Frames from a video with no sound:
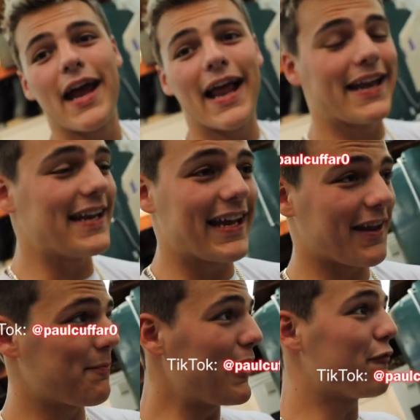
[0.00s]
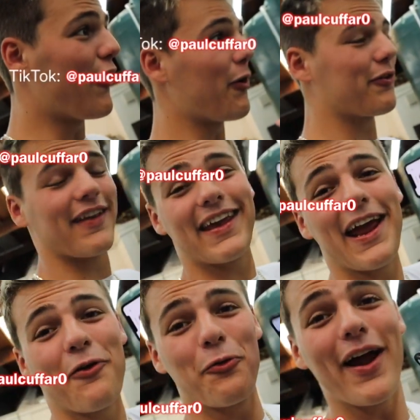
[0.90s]
And I need to get as many followers as I
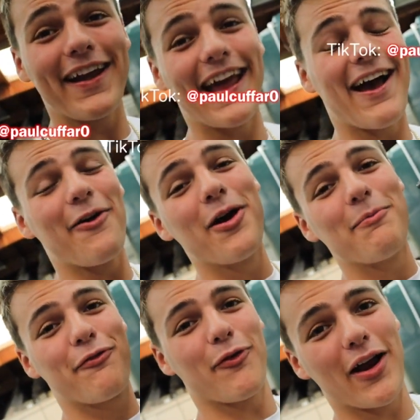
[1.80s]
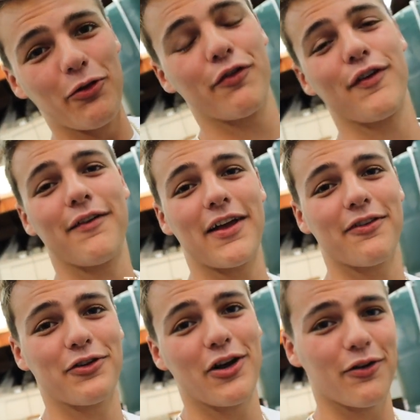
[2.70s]
can right now before I lose five
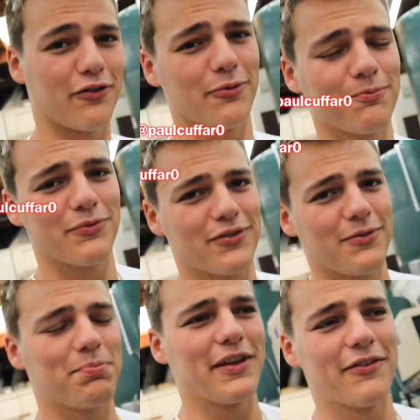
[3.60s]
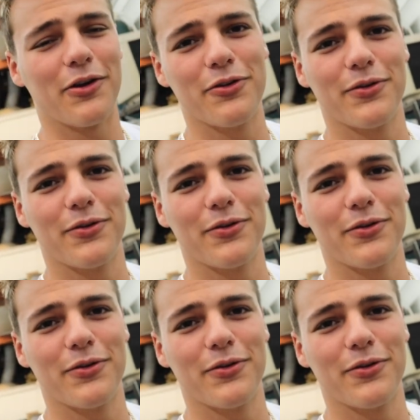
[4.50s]
thousand dollars, so please go